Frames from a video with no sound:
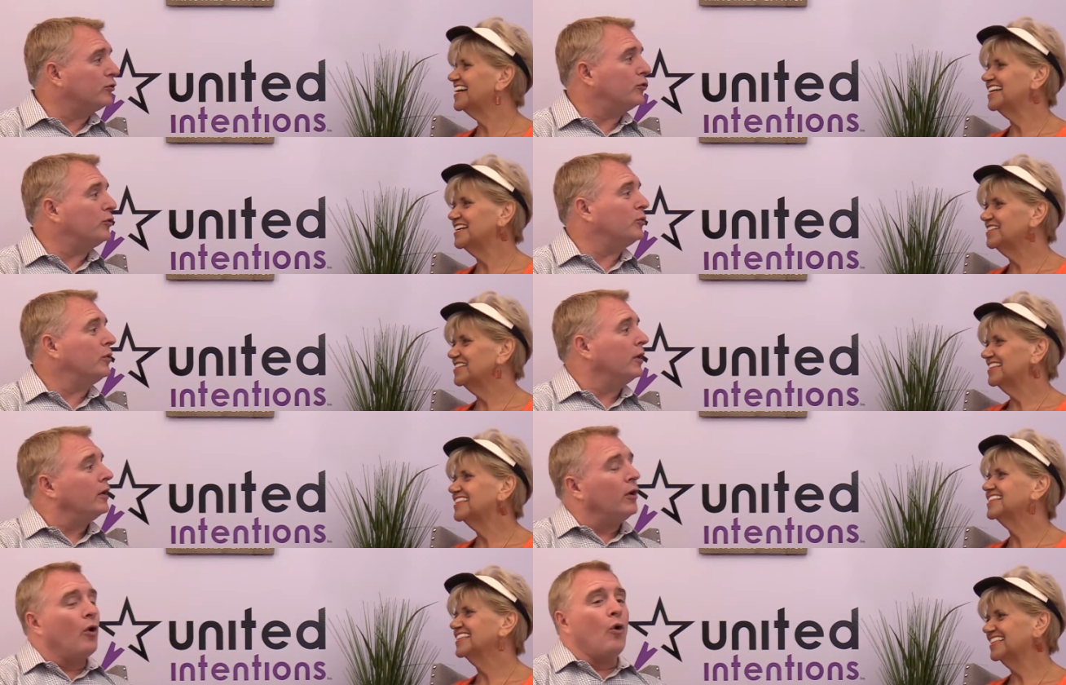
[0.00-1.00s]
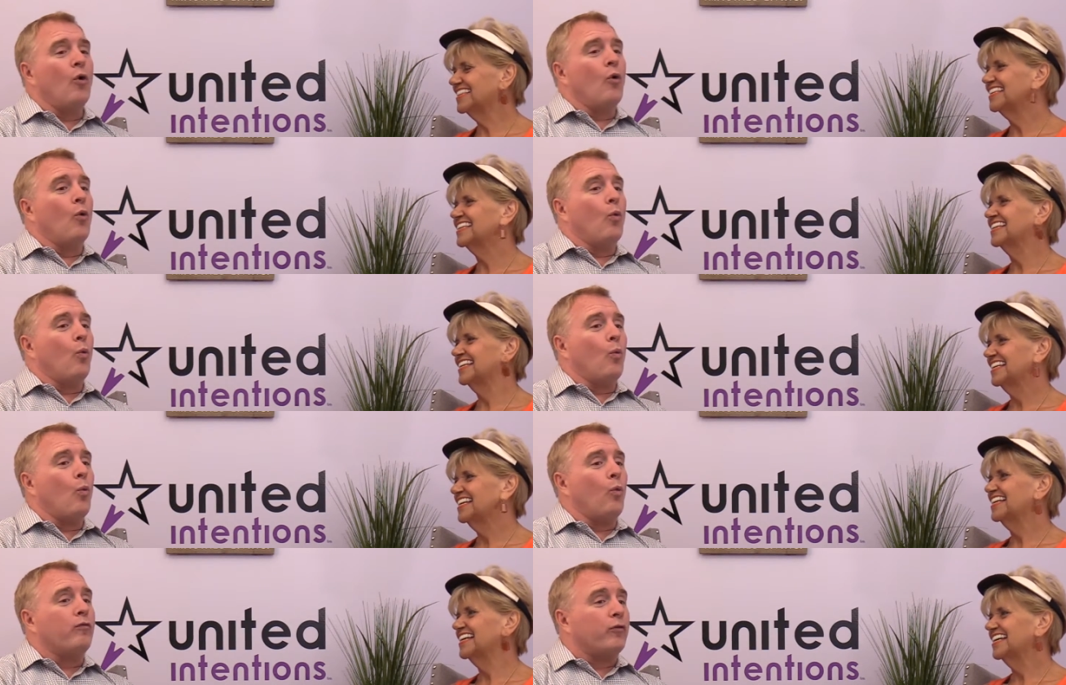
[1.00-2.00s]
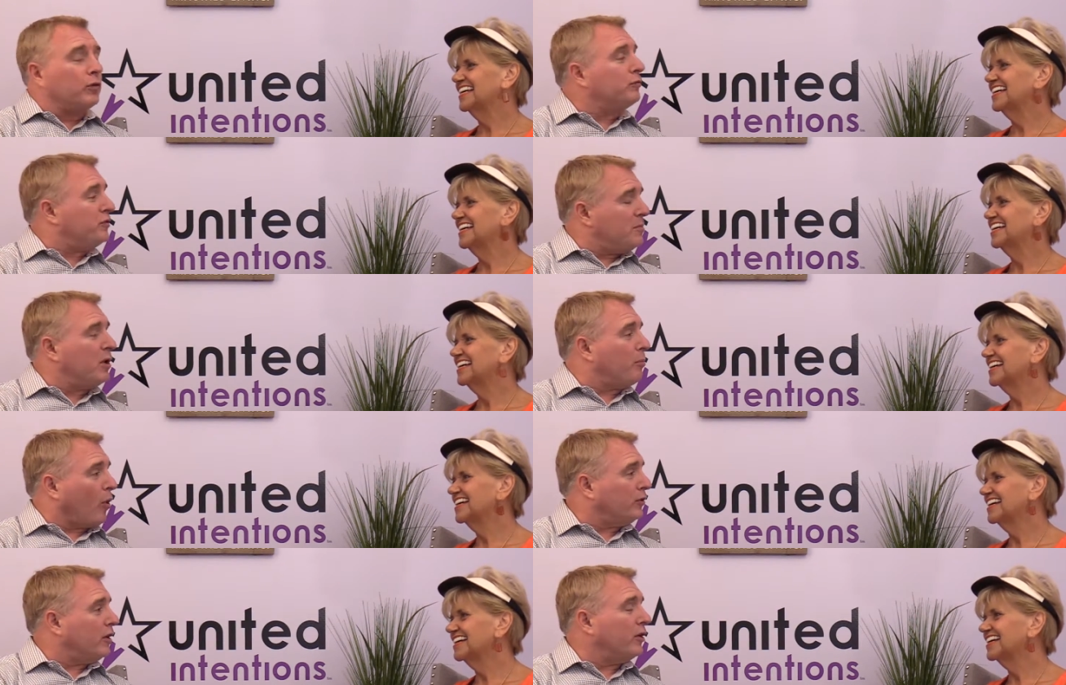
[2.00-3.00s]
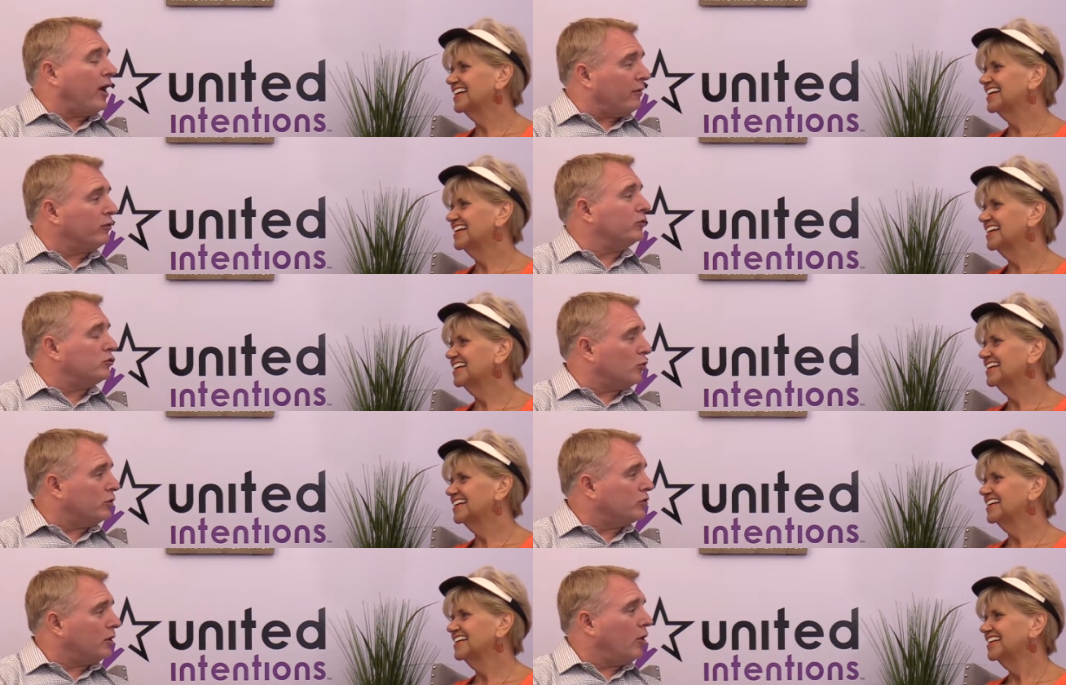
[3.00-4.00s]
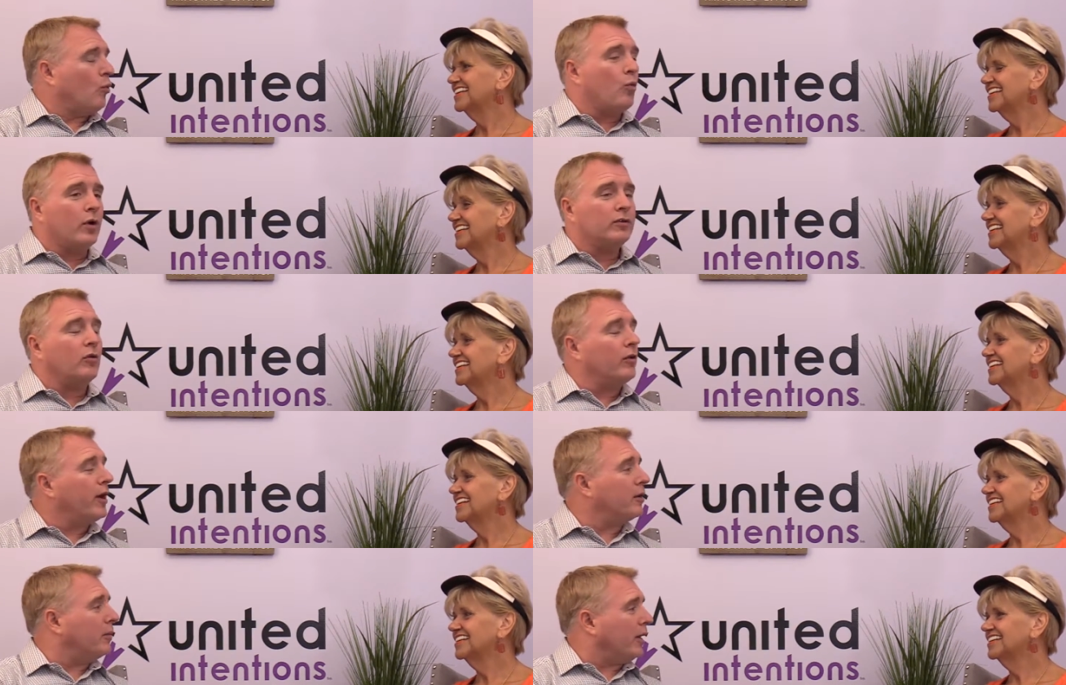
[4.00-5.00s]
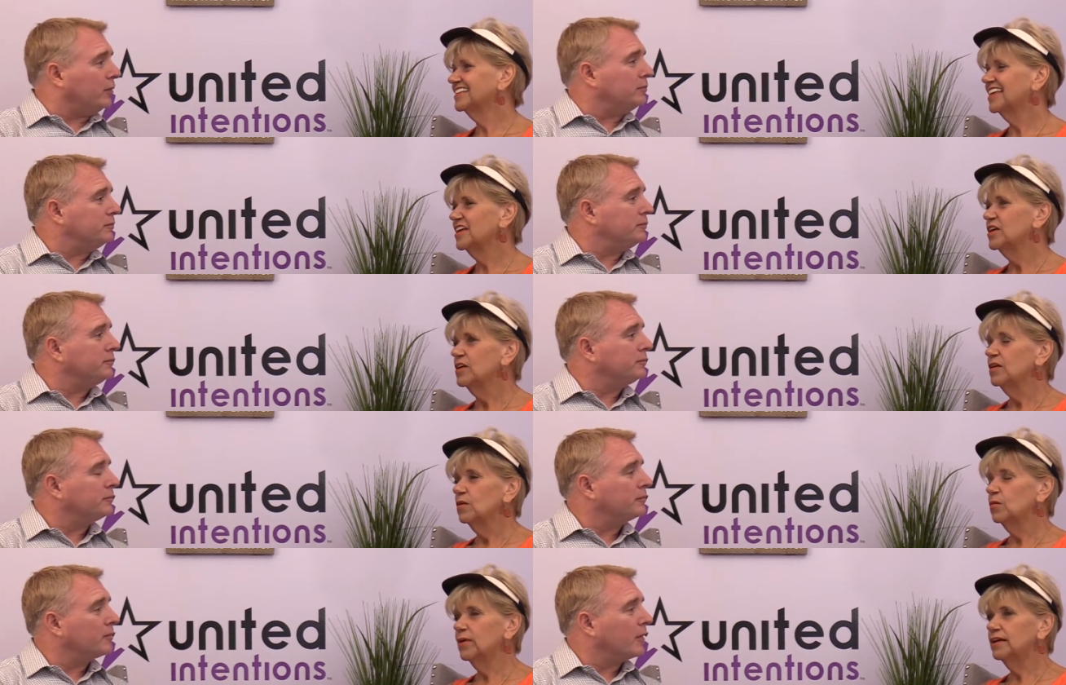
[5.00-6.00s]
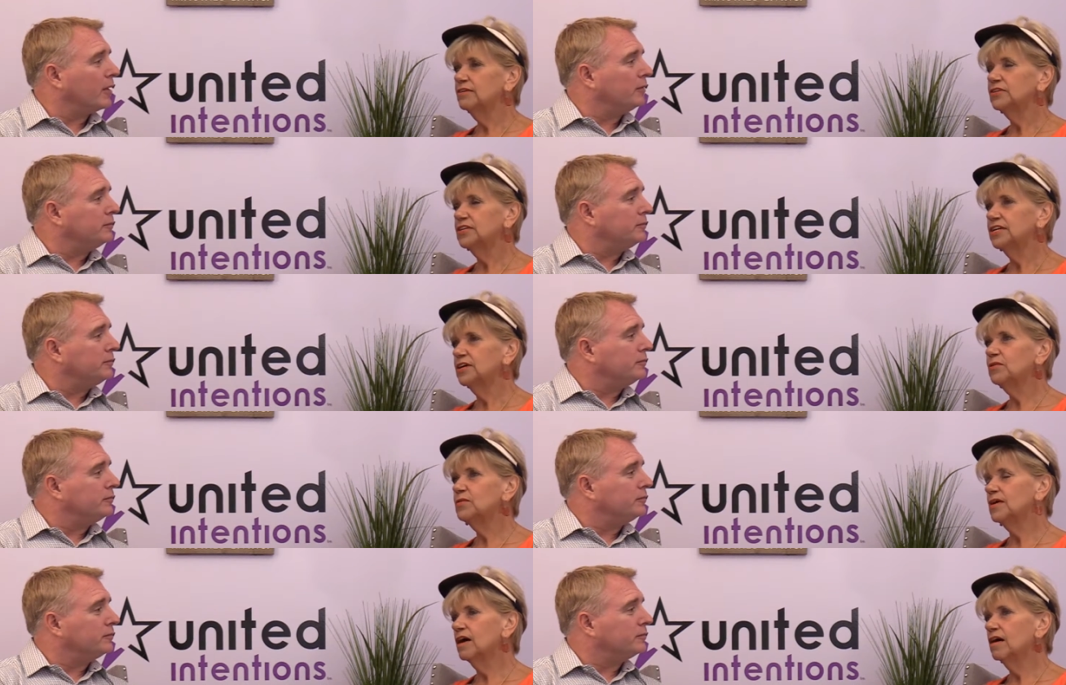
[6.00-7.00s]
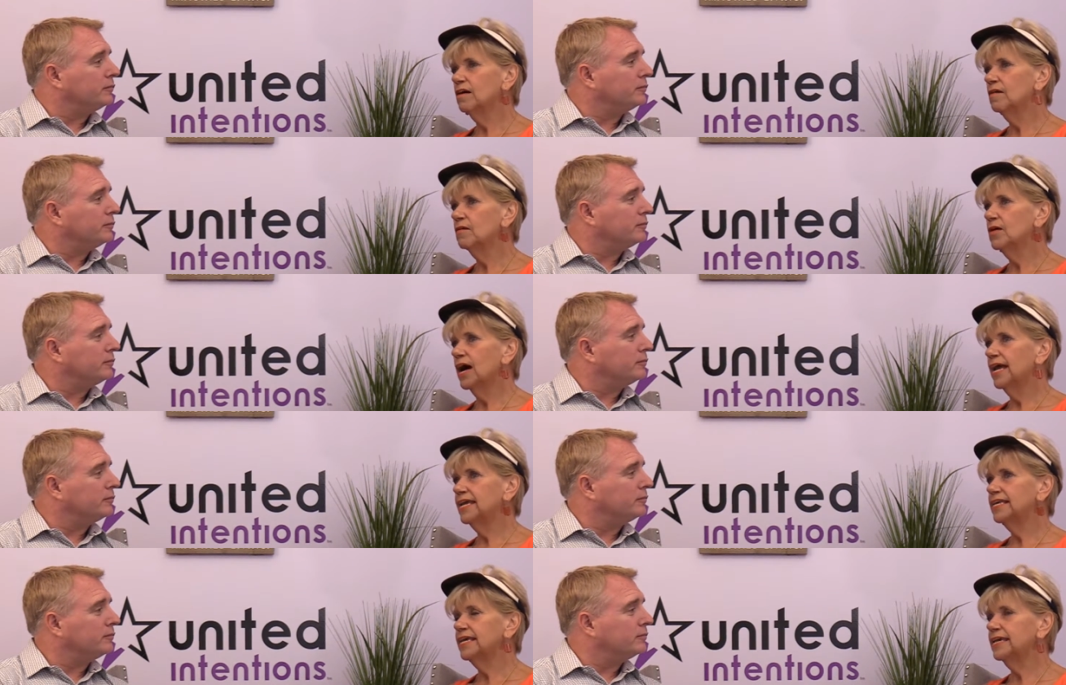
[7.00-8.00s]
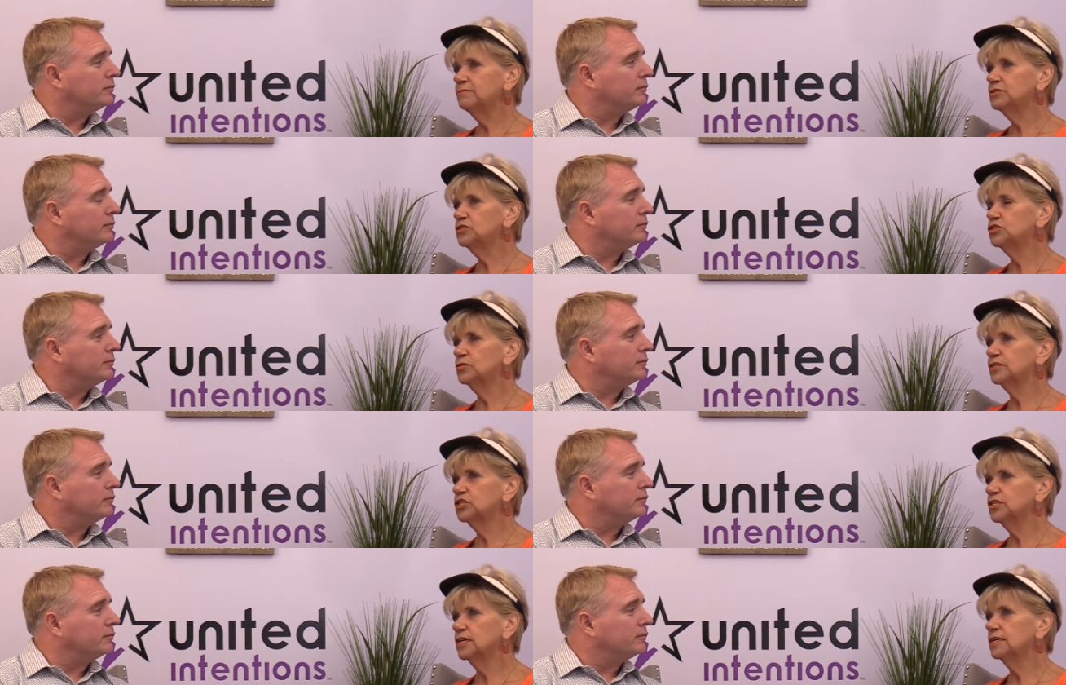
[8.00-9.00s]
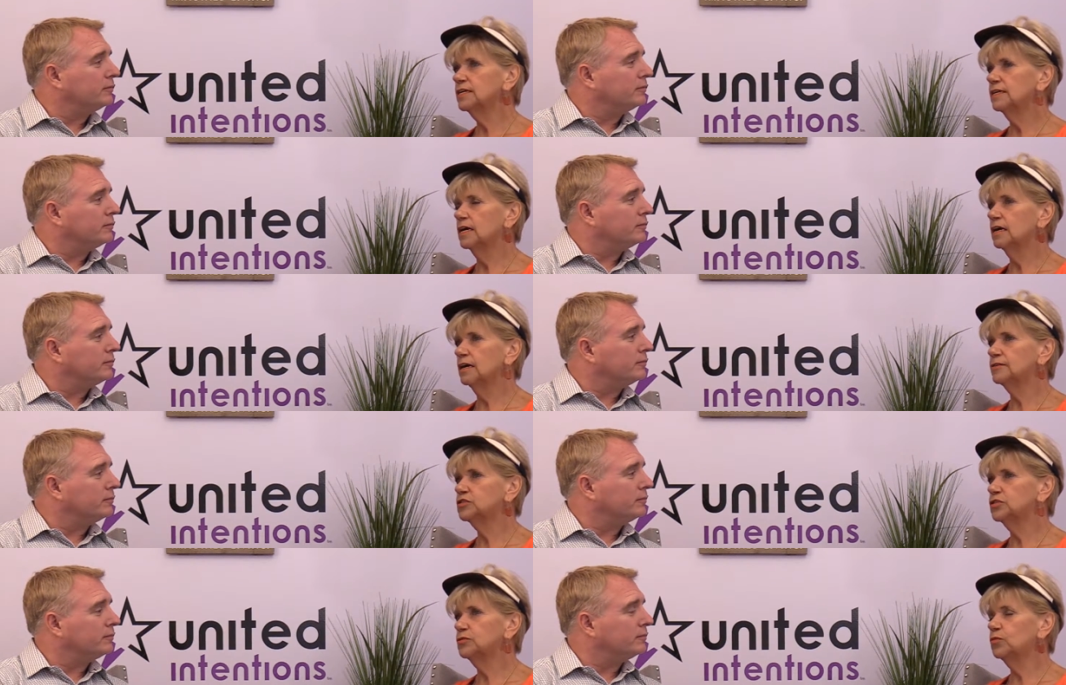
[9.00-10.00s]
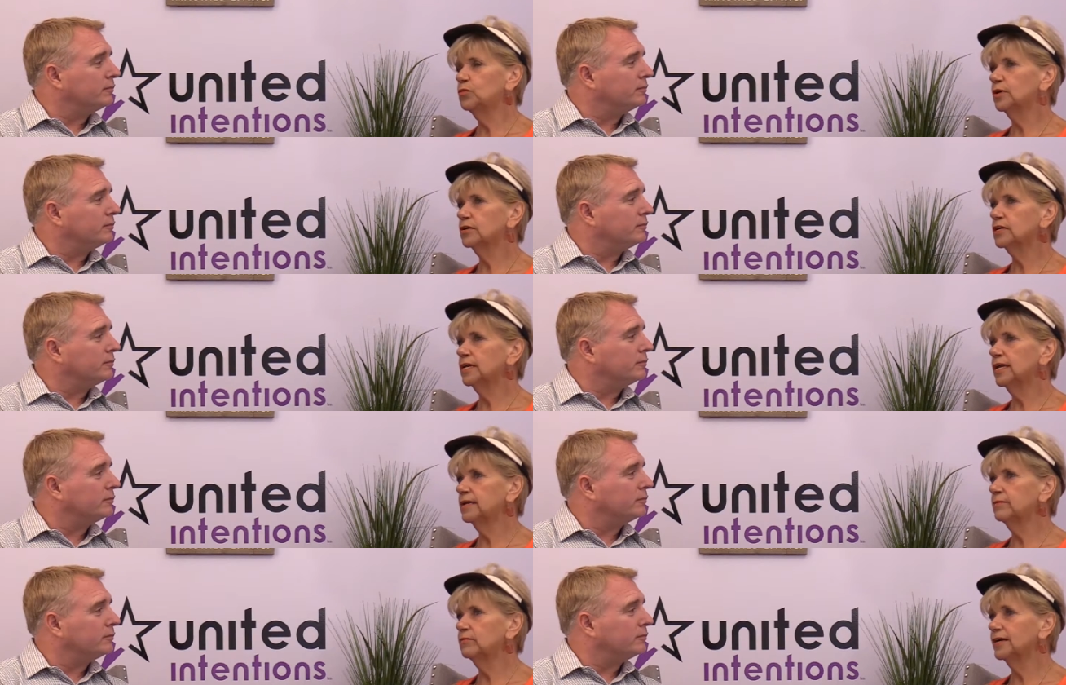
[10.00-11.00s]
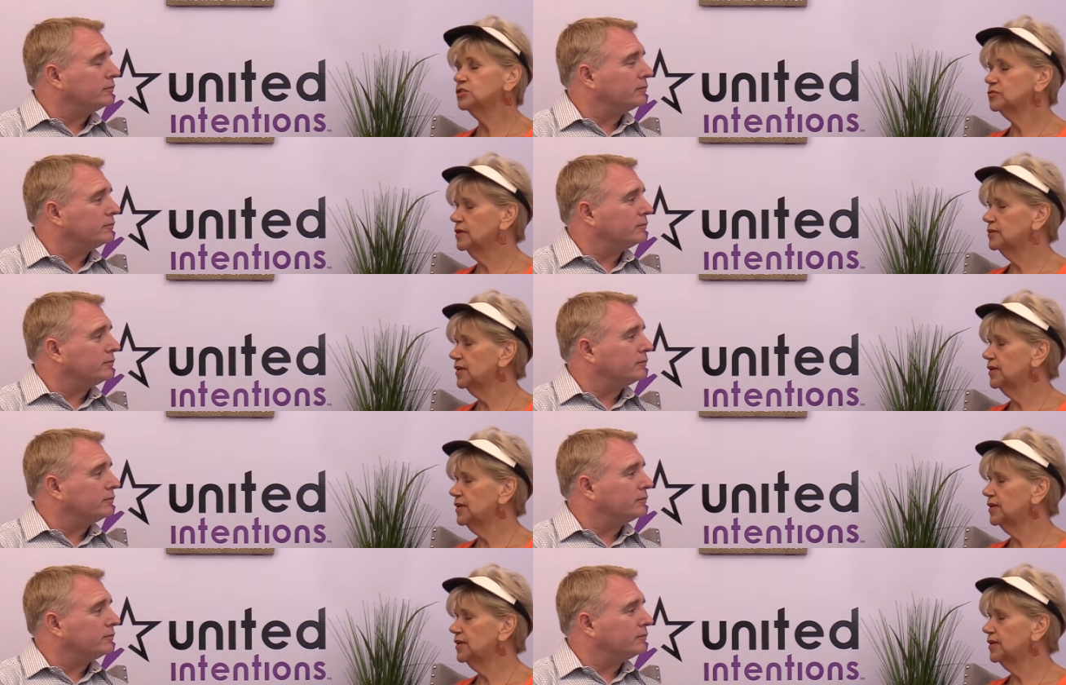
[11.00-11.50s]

Speaker 1: Hi. two, first female bartender ever in Georgia. What is all that yeah. about?
Speaker 2: Well, you know, uh, I came to Georgia uh, to work a restaurant